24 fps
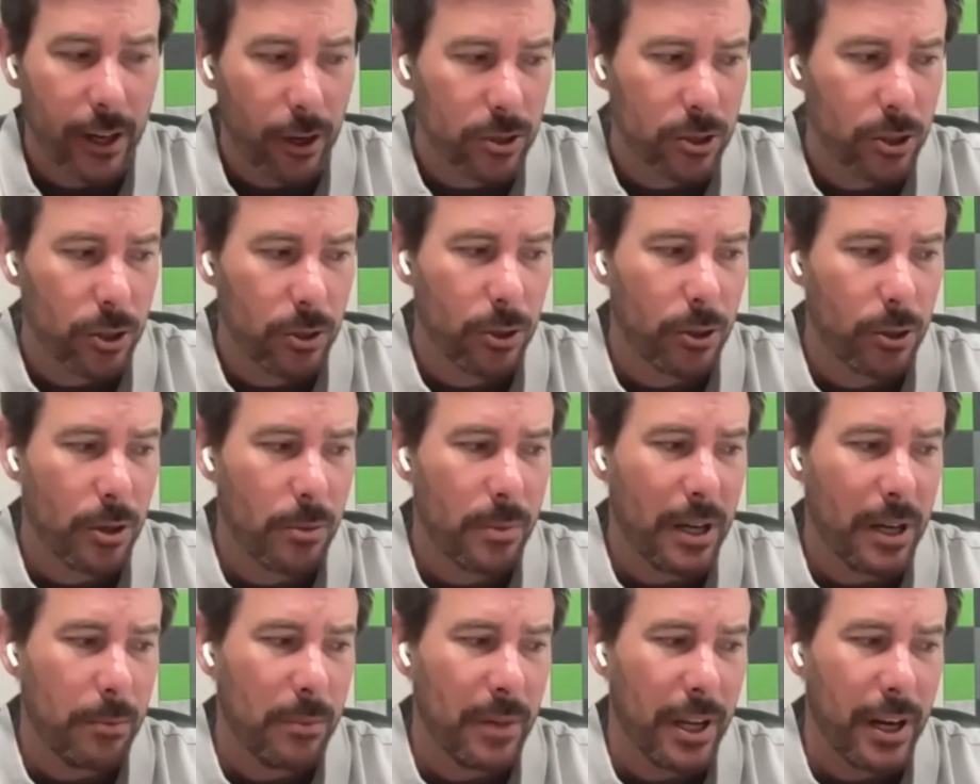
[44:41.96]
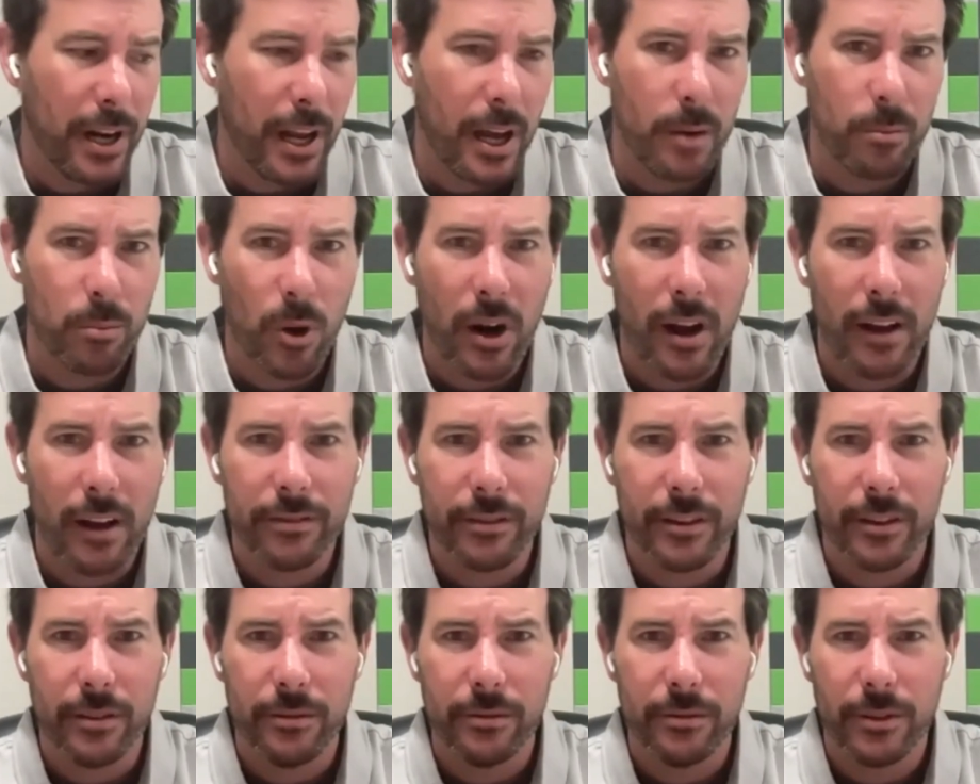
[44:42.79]
can also learn about my
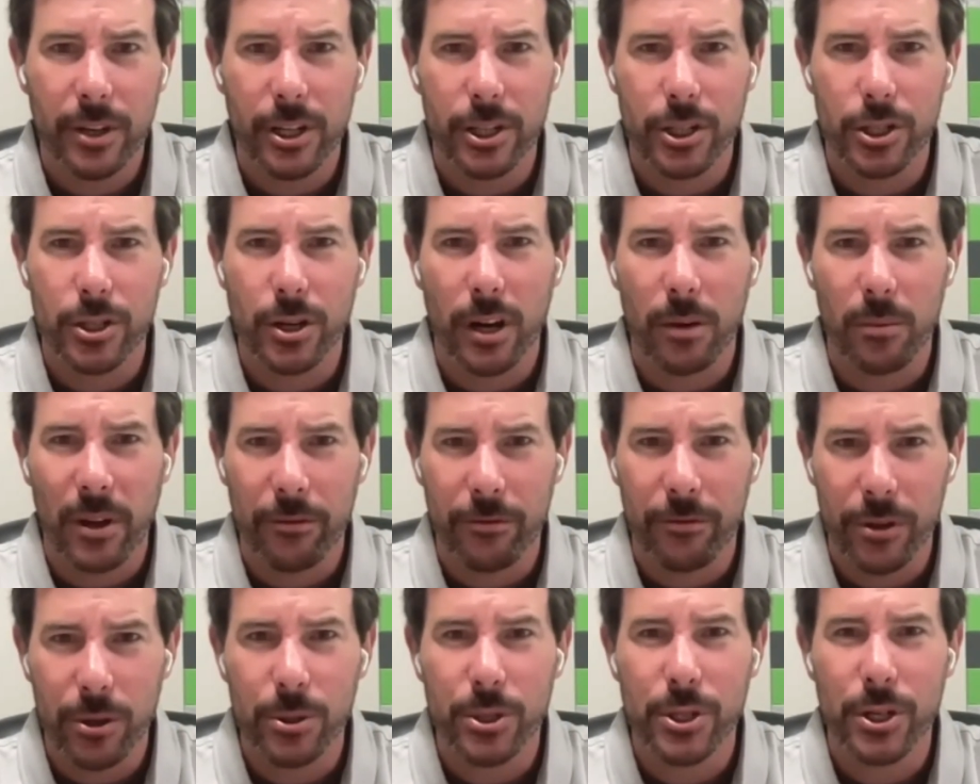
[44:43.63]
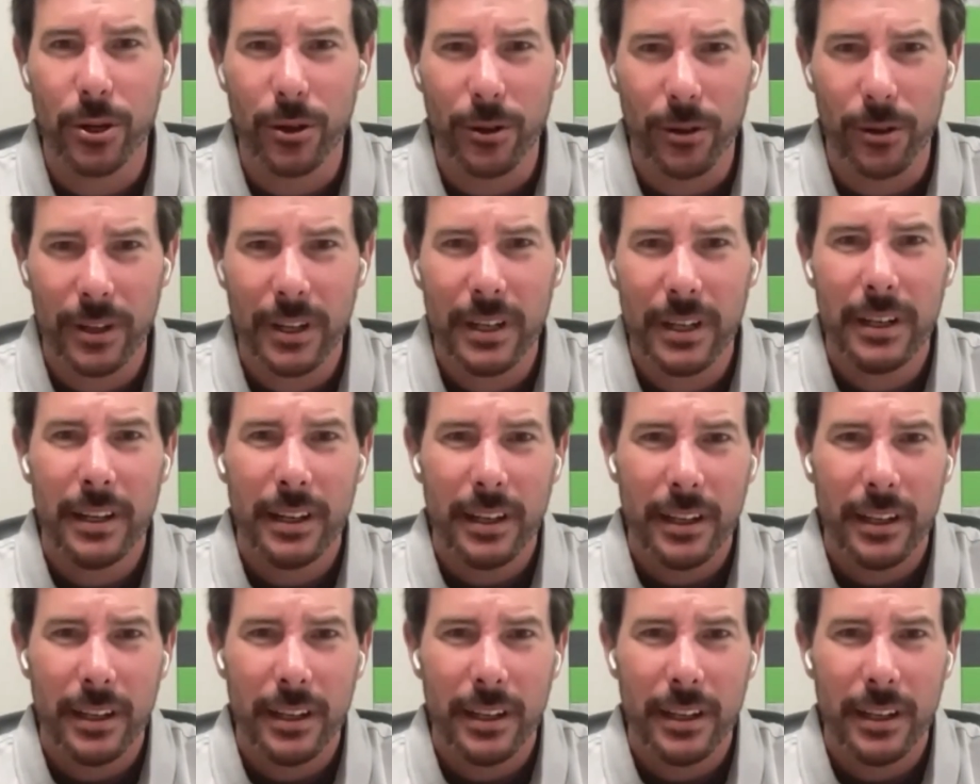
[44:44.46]
nonprofit, Construct My Future.